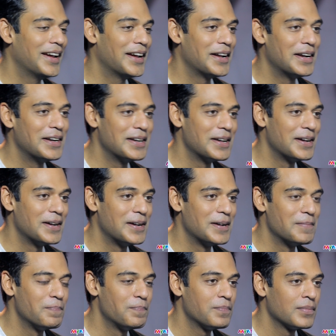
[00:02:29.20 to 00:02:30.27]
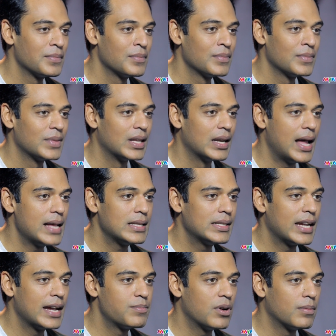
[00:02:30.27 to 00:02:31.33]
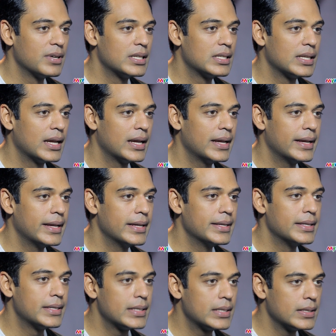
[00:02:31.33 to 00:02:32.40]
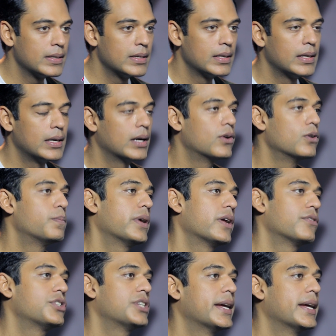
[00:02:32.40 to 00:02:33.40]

And um, the last thing I'd probably say is a good pair of